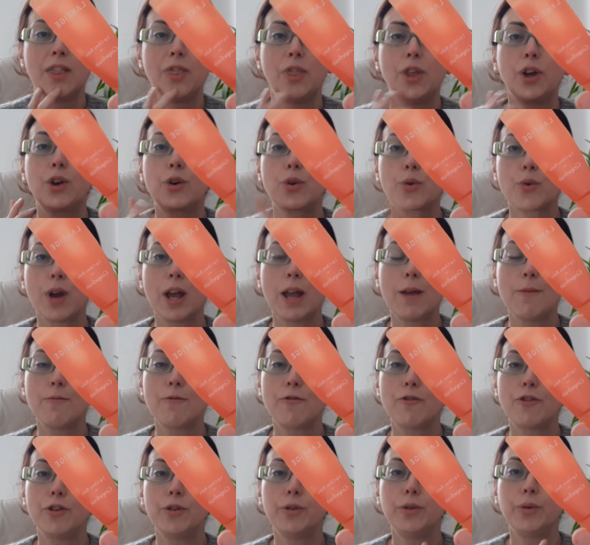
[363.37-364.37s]
the
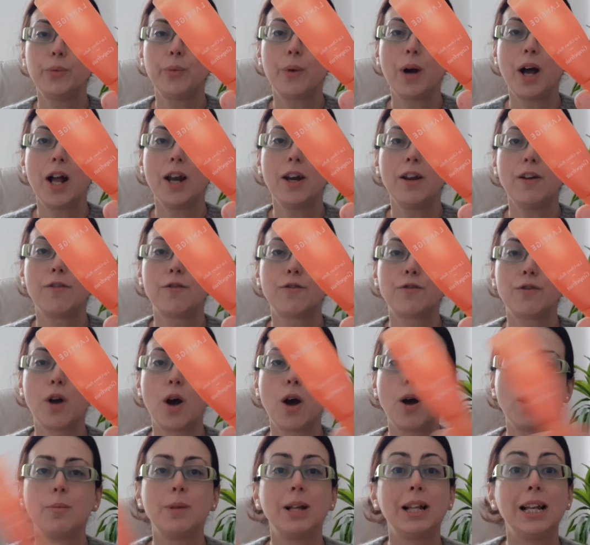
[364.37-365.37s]
grapefruit one
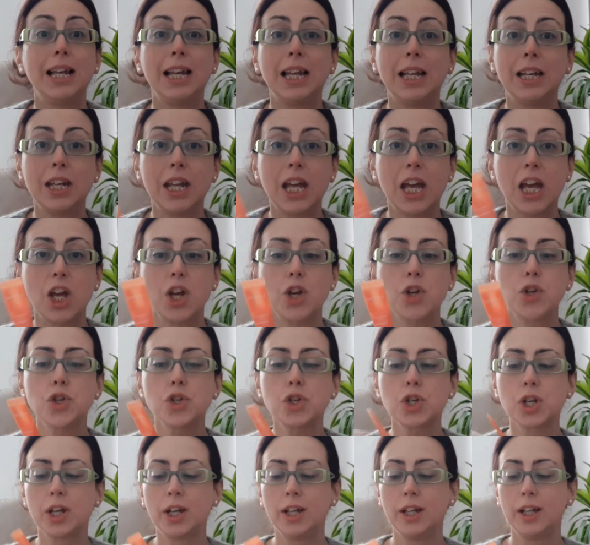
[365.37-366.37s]
from
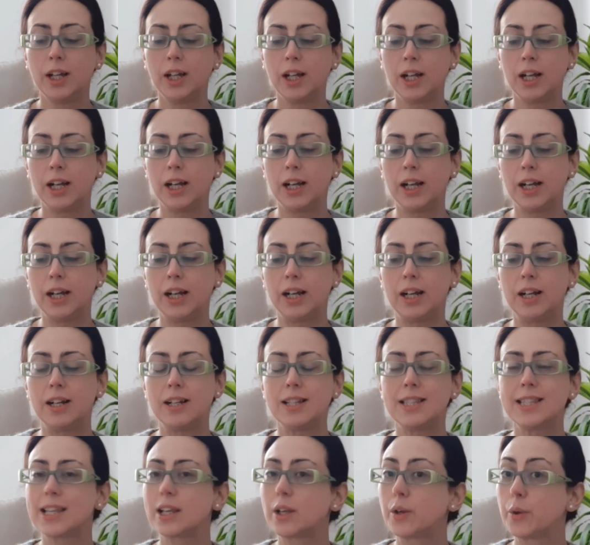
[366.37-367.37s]
Laneige. Uh,
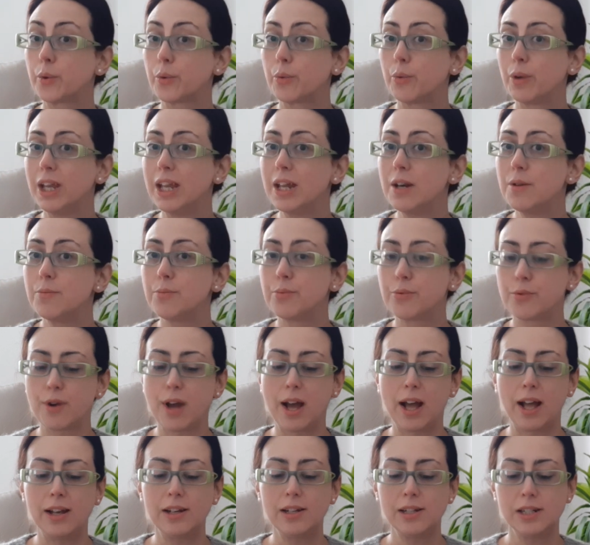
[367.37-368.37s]
it's a Korean
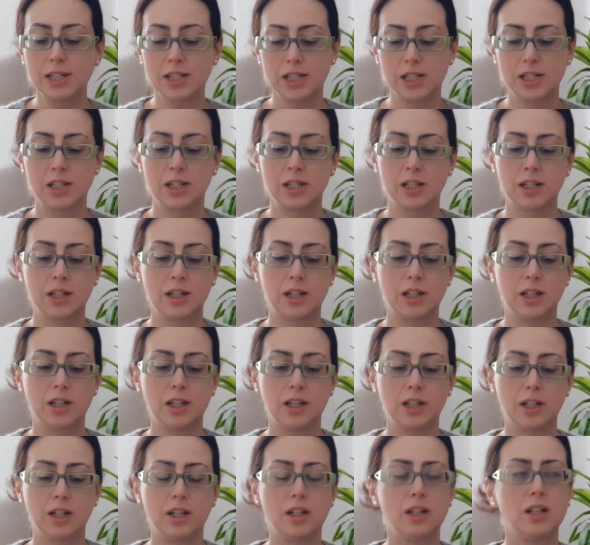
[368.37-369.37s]
brand.
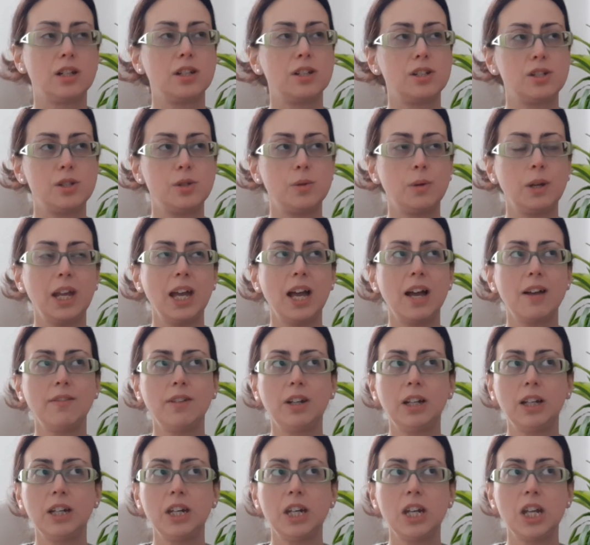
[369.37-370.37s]
Uh, do we have
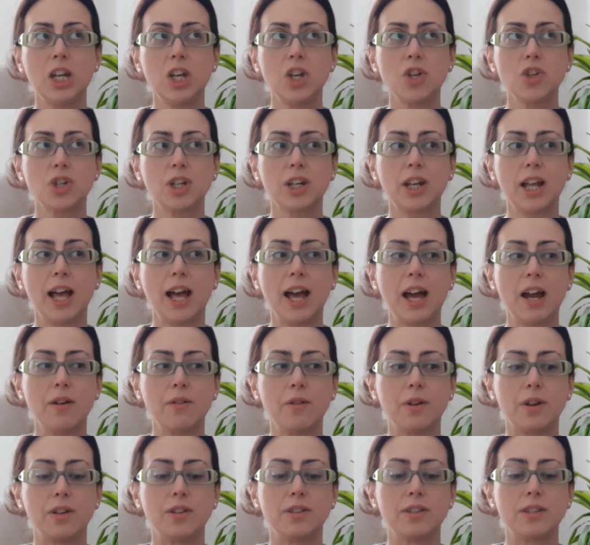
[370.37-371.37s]
Laneige at
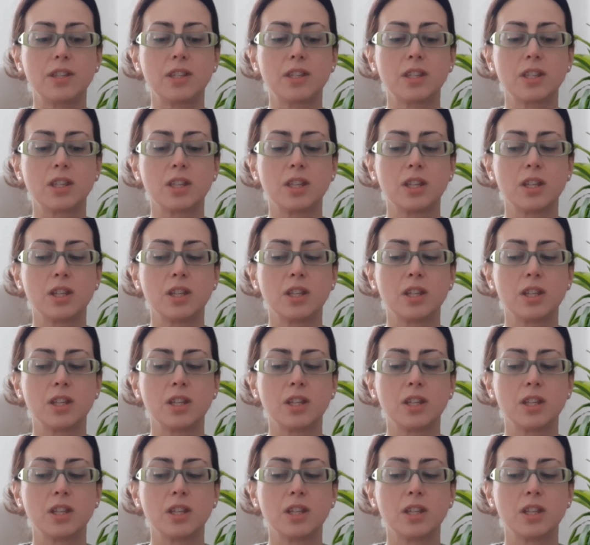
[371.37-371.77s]
Harrods?